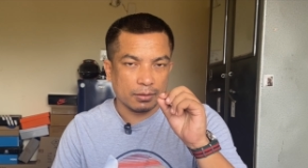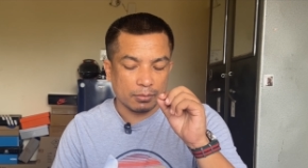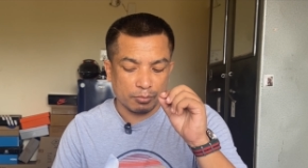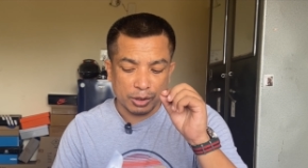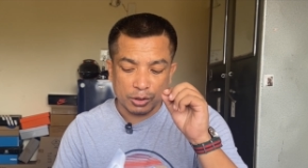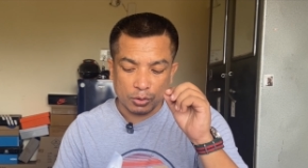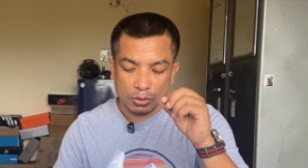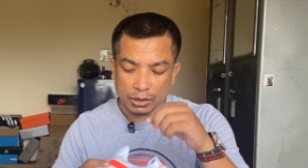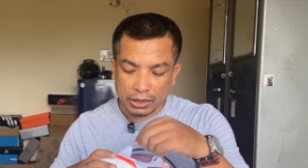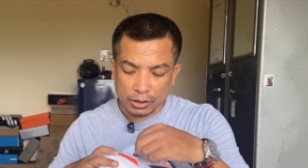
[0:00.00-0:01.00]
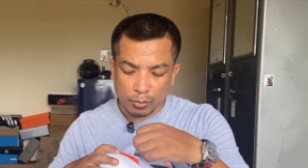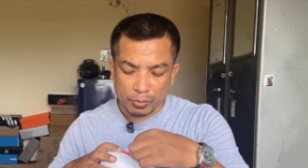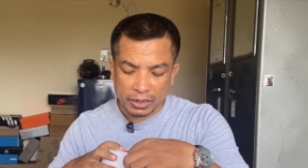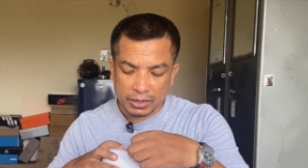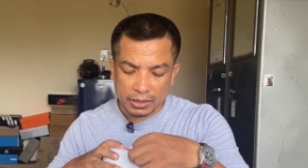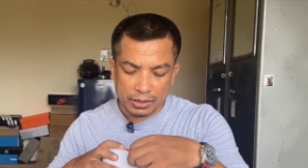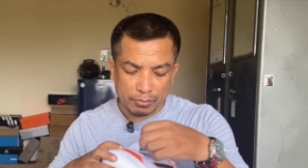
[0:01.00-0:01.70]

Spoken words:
that comprises the